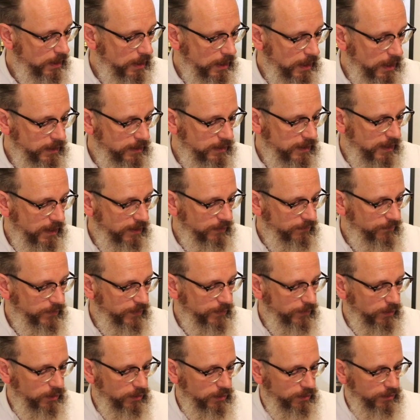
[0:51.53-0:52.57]
And then we
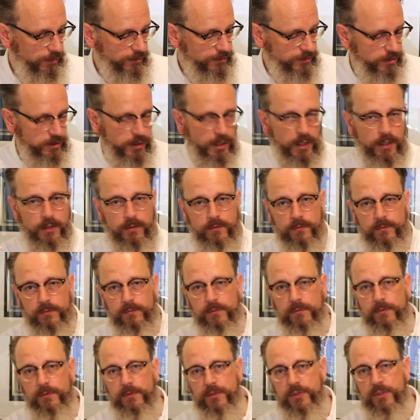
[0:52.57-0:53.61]
will
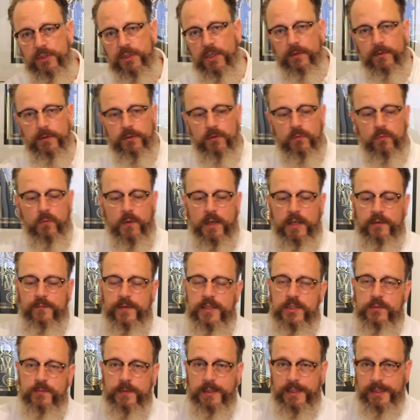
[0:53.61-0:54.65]
also show you one
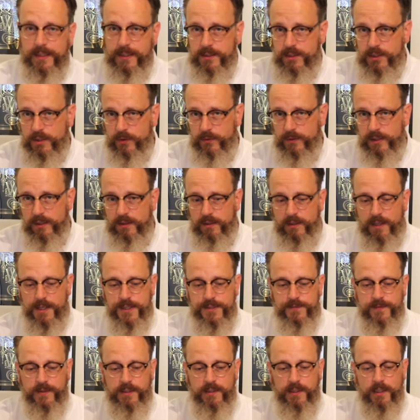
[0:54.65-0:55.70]
which we didn't show in the
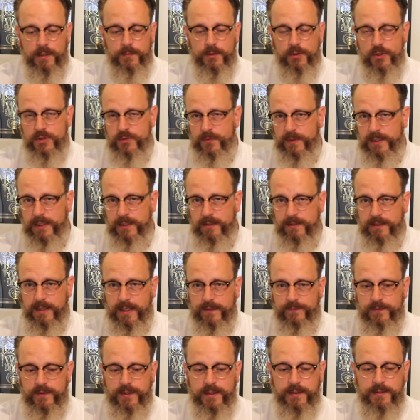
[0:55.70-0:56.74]
last video because we didn't
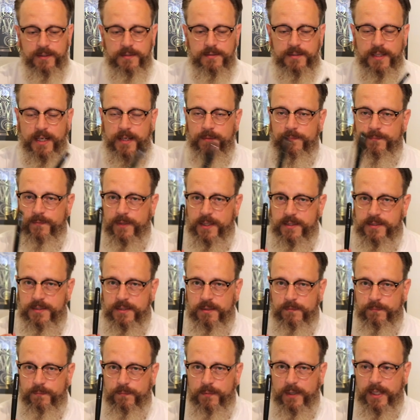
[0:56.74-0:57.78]
have it at that time. It's
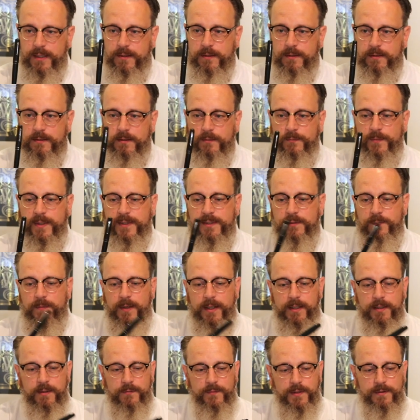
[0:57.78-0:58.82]
the black, the matte
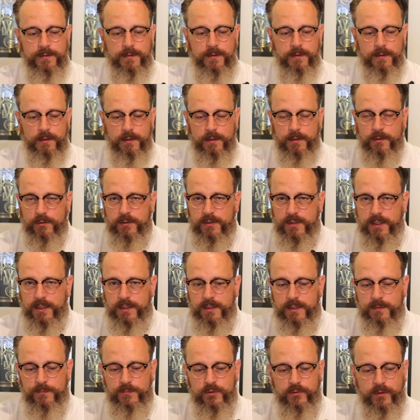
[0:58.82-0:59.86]
black with uh,
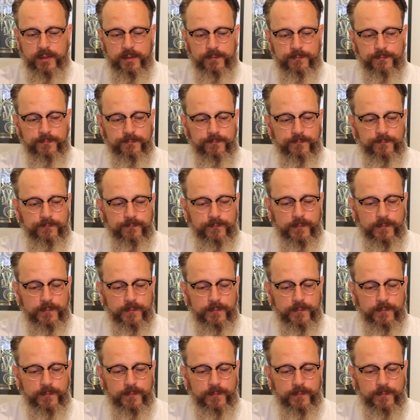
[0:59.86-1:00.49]
titanium trim.